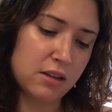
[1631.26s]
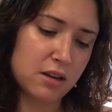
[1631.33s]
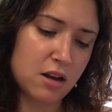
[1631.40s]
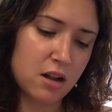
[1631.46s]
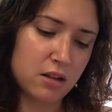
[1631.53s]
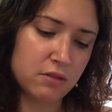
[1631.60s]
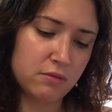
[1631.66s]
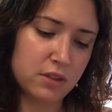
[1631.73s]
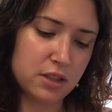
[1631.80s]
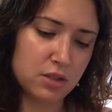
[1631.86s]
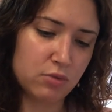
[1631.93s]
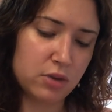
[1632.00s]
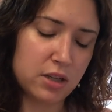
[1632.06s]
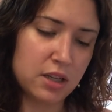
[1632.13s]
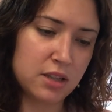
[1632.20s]
then all of these
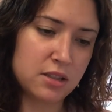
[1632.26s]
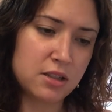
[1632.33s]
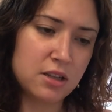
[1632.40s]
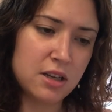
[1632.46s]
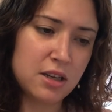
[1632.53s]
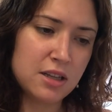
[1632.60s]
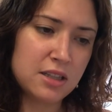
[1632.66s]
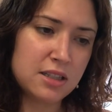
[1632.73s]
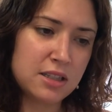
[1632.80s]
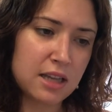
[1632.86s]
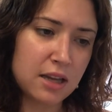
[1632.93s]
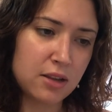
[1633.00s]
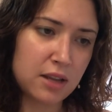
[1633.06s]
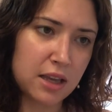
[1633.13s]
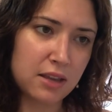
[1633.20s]
readings
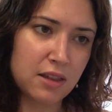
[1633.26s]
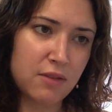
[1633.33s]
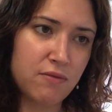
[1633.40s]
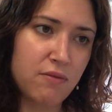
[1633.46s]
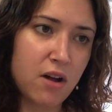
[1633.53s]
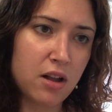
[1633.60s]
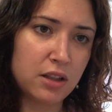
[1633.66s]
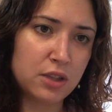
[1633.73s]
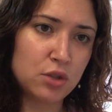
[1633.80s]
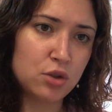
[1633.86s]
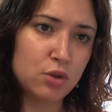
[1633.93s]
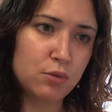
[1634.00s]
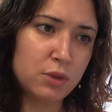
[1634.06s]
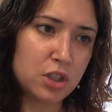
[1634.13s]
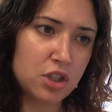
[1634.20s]
set, like they fall
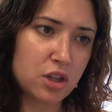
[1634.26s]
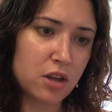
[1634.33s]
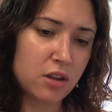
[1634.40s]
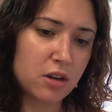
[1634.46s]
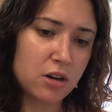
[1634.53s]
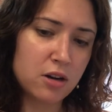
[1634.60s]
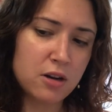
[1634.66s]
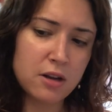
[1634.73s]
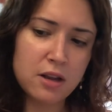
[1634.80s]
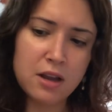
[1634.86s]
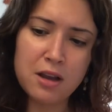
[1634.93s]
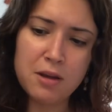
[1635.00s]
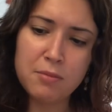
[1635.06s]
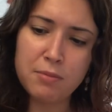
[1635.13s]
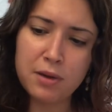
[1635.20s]
into each other,
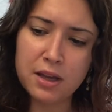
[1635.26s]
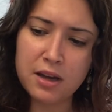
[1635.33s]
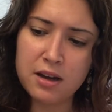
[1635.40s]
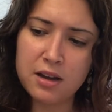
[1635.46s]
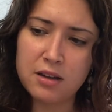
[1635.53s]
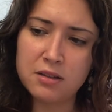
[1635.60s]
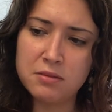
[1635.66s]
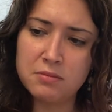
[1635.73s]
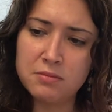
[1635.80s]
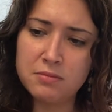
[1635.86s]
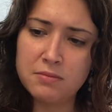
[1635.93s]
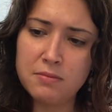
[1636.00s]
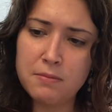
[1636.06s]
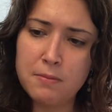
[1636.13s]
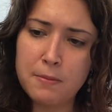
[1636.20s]
but um,
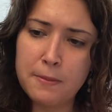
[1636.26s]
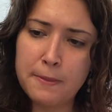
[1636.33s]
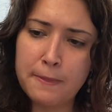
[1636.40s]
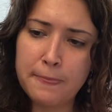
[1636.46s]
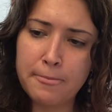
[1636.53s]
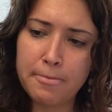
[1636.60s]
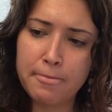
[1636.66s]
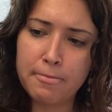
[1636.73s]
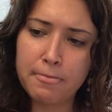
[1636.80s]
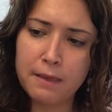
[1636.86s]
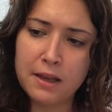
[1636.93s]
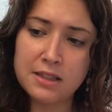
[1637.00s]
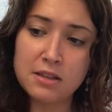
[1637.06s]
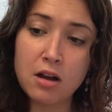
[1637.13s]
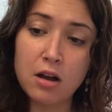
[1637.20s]

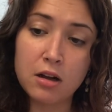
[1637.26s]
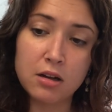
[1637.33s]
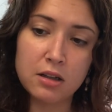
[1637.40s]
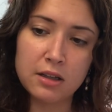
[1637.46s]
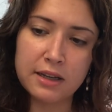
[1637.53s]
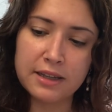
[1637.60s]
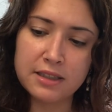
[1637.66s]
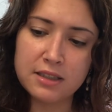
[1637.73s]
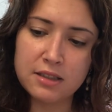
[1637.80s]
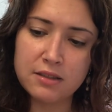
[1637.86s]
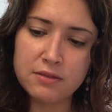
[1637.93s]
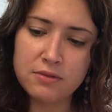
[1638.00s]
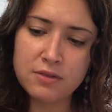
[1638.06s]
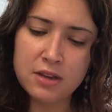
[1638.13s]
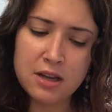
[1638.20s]
it's all
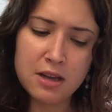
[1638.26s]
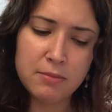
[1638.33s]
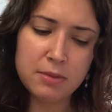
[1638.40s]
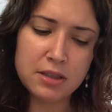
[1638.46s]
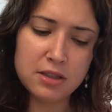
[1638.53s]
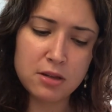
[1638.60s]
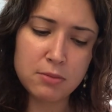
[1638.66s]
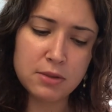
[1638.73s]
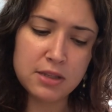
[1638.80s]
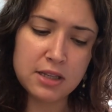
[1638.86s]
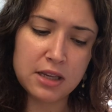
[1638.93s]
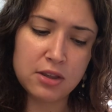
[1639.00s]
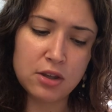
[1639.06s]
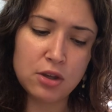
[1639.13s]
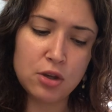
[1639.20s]
collective. But it's almost
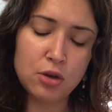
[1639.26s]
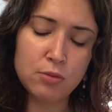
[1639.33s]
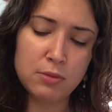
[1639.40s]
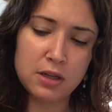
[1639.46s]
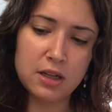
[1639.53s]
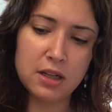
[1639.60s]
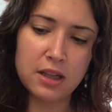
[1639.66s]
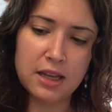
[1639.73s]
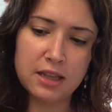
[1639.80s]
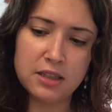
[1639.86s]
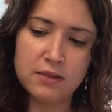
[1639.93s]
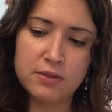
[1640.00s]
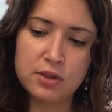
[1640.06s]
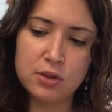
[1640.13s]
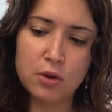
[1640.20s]
like the human collective
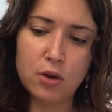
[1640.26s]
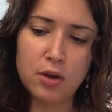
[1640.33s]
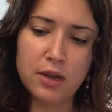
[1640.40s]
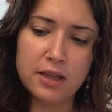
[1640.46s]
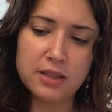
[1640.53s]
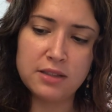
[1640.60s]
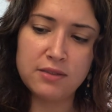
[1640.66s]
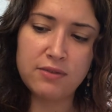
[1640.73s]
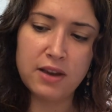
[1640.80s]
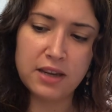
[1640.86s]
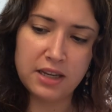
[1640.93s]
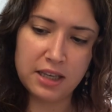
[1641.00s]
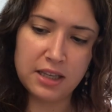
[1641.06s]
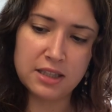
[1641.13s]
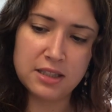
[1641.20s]
soul is
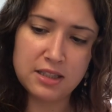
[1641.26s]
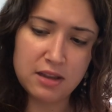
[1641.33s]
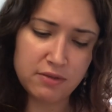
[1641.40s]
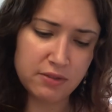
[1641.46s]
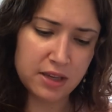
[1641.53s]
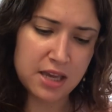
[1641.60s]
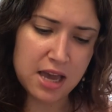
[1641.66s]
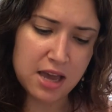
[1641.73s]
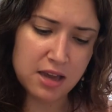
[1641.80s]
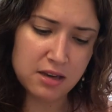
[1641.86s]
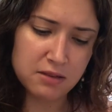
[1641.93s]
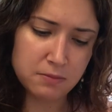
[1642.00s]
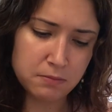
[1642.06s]
finding itself again.